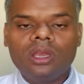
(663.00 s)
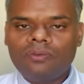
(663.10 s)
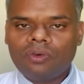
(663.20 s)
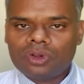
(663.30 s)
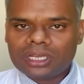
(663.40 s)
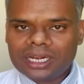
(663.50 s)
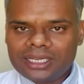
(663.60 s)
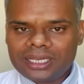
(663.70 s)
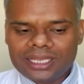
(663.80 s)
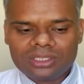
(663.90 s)
Fourth
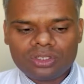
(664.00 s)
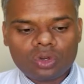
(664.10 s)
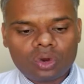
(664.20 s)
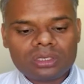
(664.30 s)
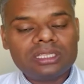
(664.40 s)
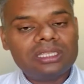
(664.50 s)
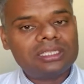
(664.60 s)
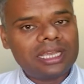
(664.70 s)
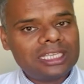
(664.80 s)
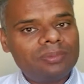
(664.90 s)
criteria is not
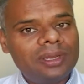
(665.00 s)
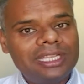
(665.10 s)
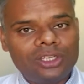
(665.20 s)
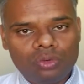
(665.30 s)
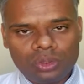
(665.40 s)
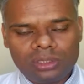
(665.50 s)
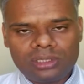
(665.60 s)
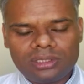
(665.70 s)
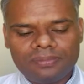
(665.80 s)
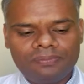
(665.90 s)
synthesized by the
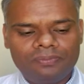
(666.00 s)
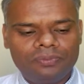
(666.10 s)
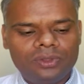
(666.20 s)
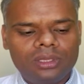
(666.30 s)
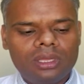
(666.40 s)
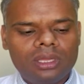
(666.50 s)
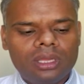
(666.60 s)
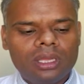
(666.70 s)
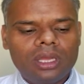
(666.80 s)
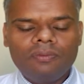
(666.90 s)
tubules.
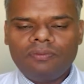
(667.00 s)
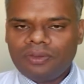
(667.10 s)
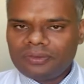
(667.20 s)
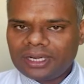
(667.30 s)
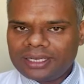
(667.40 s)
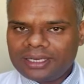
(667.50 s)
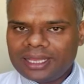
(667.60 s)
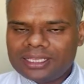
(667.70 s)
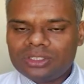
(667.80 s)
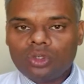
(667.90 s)
Fifth
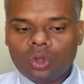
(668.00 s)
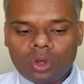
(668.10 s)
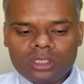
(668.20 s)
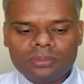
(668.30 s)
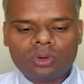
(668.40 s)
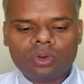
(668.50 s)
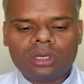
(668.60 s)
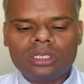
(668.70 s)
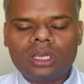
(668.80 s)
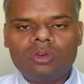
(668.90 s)
criteria is not
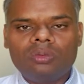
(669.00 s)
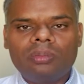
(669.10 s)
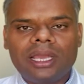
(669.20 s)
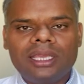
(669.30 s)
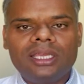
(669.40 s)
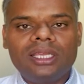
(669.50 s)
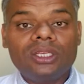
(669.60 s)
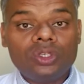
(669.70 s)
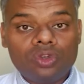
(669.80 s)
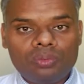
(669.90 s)
broken down by
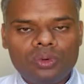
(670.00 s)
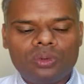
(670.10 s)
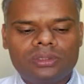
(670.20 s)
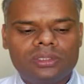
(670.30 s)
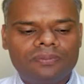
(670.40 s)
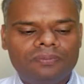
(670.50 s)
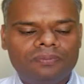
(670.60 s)
tubules.